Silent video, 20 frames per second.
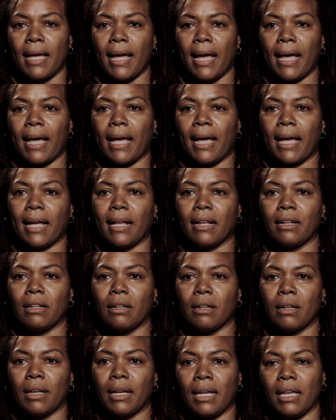
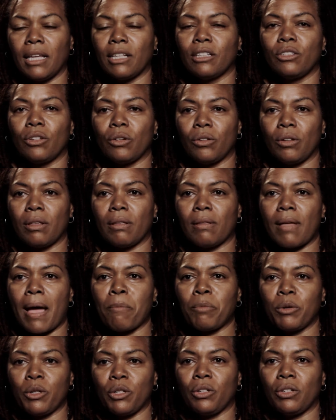And again, so the
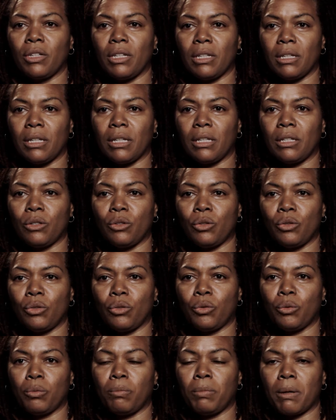opportunity
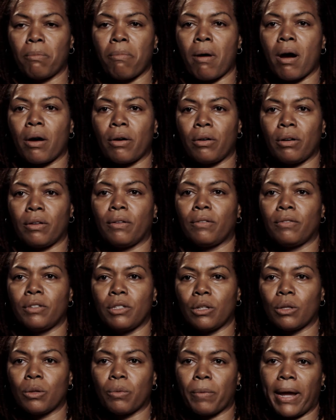to be a part of
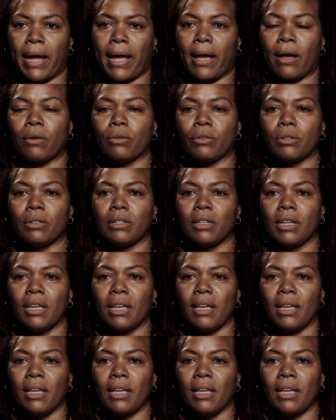Still Around